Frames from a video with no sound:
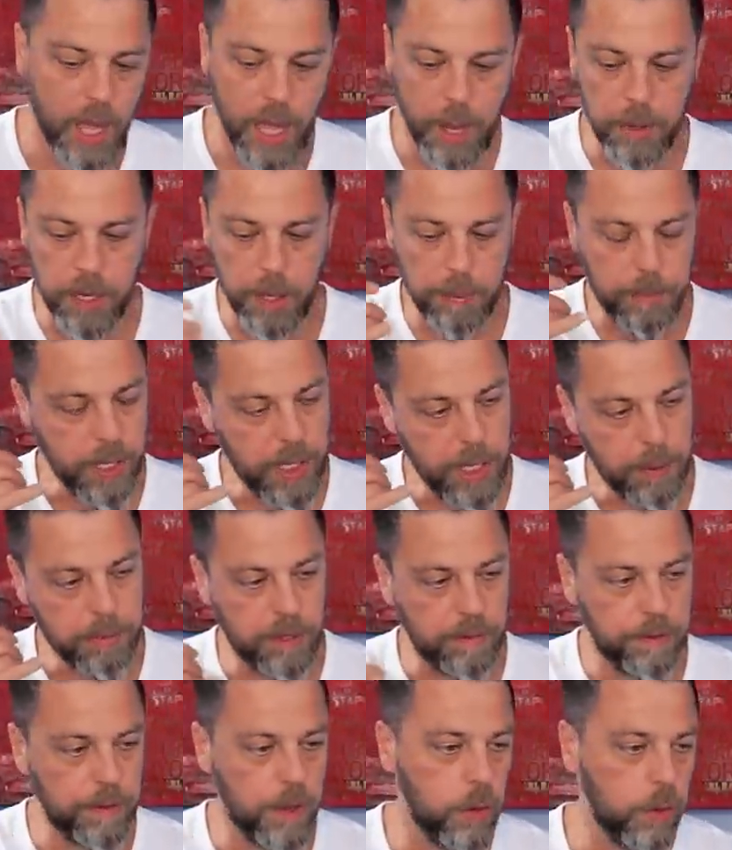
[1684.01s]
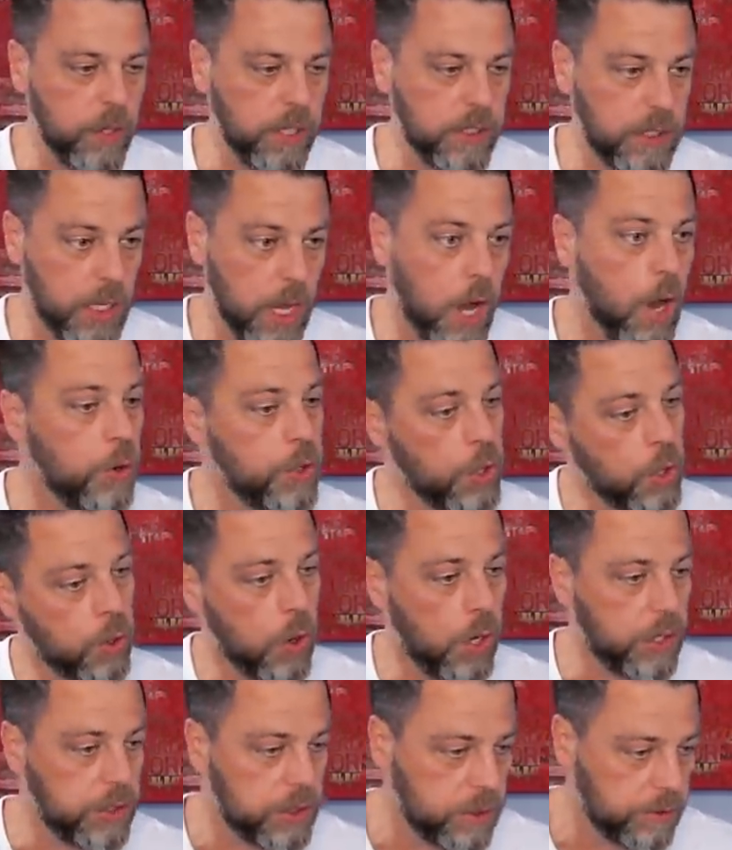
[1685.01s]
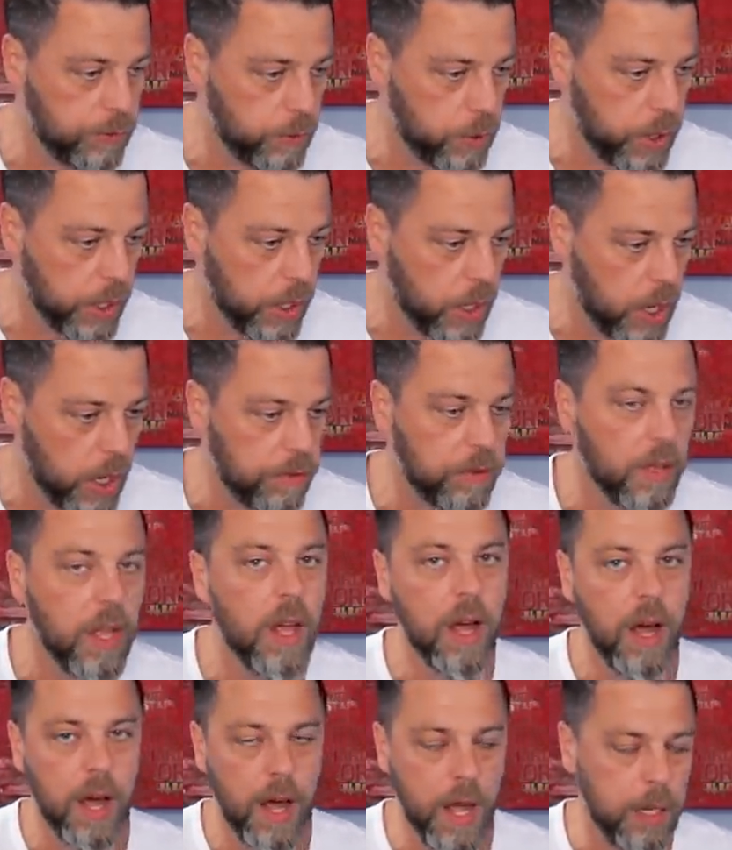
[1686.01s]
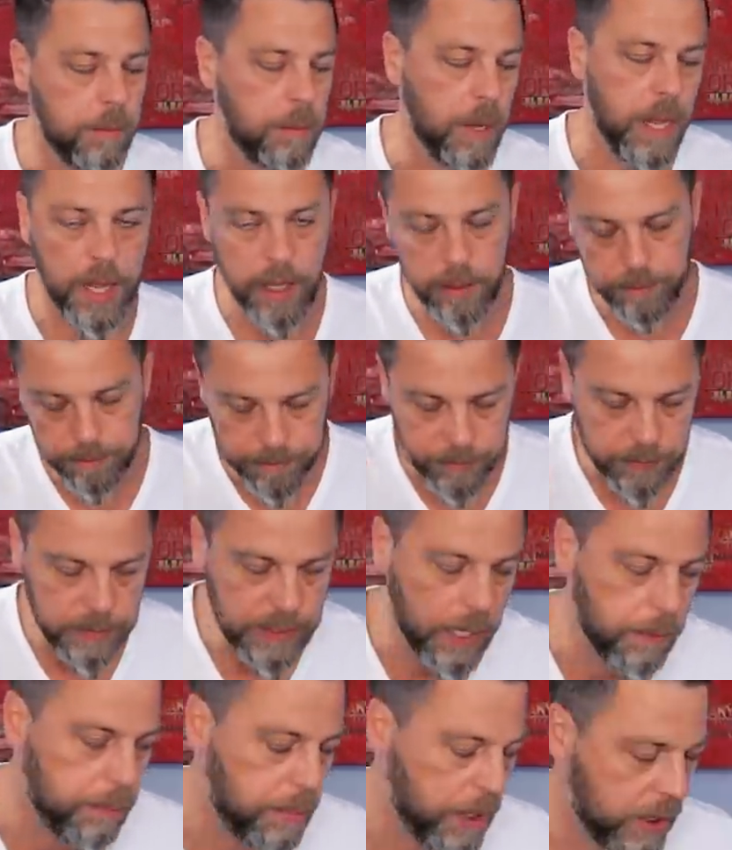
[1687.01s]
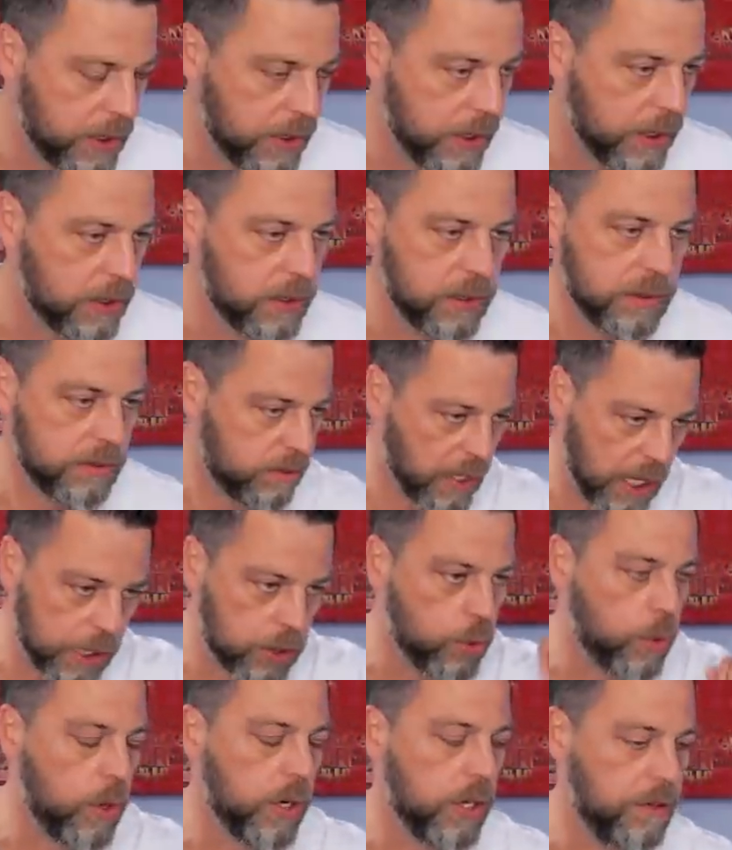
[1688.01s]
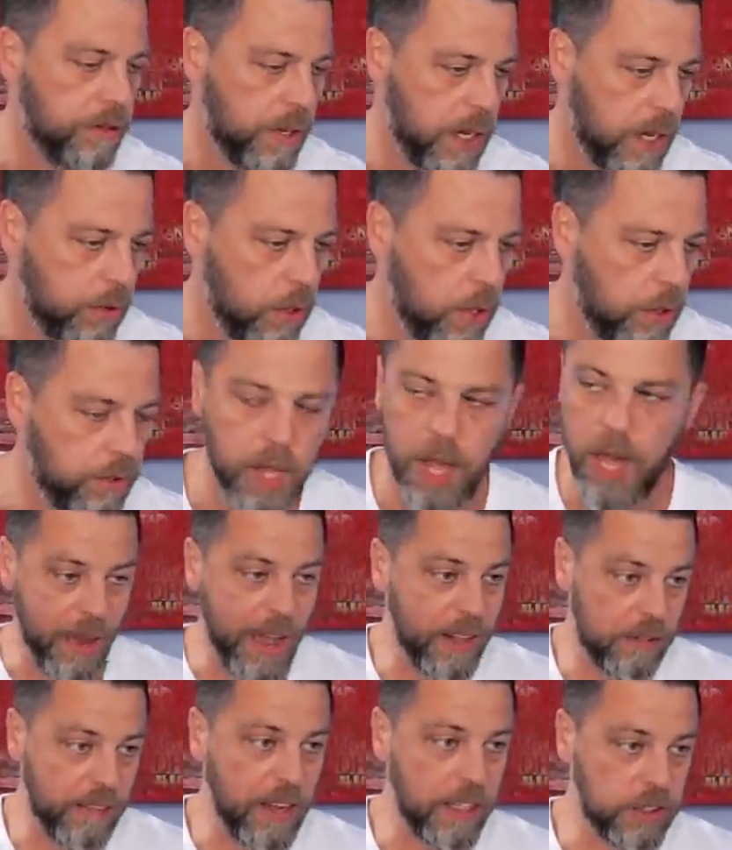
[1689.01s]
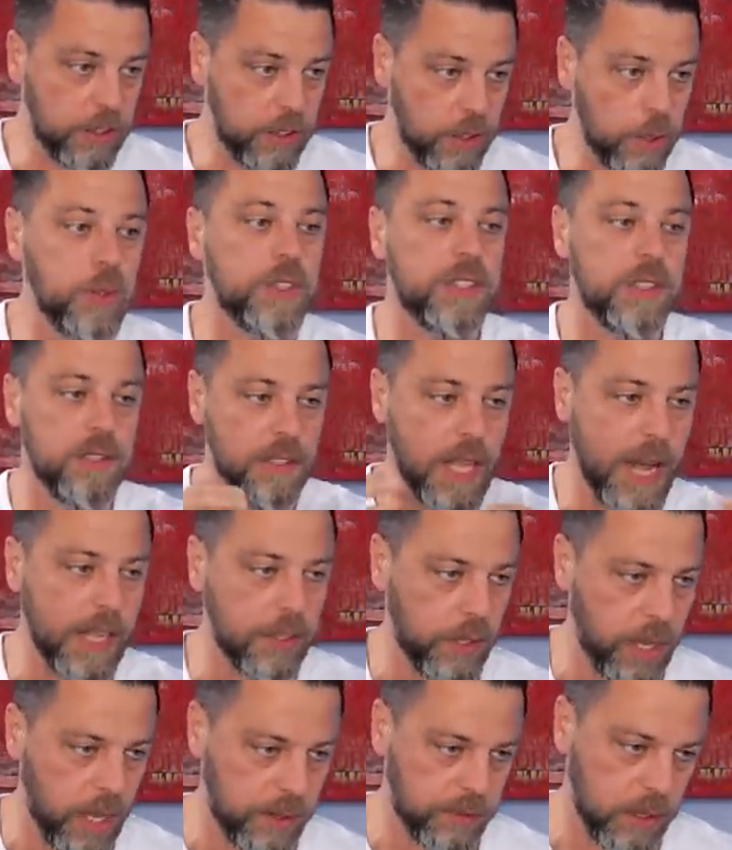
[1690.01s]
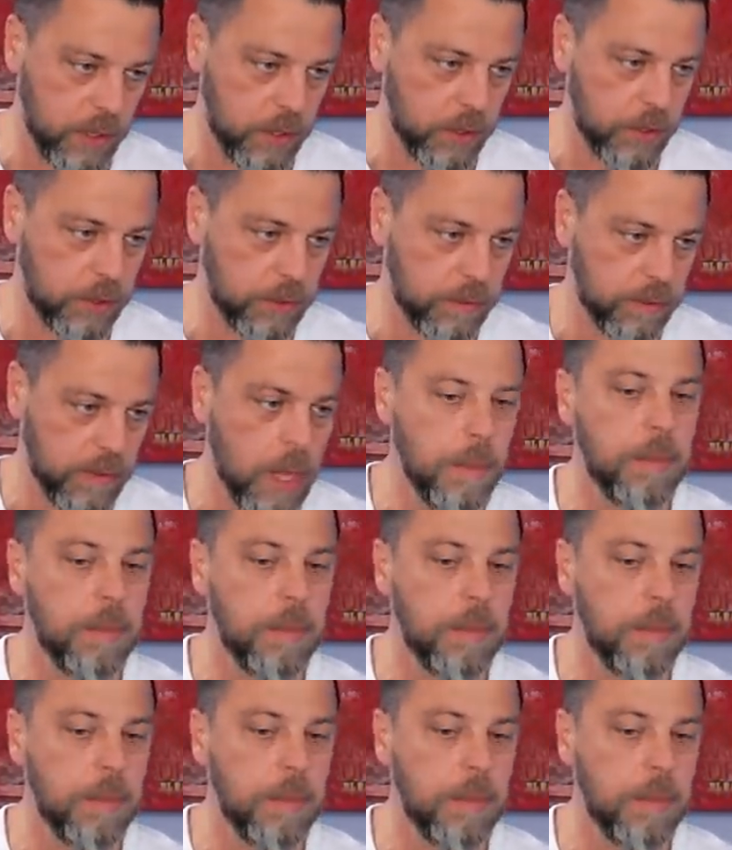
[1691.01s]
I'm going to pick up the phone and say, oh, your cost is forty off. I'll buy ten pieces at twenty-five off. My advice to you is not to have dealers.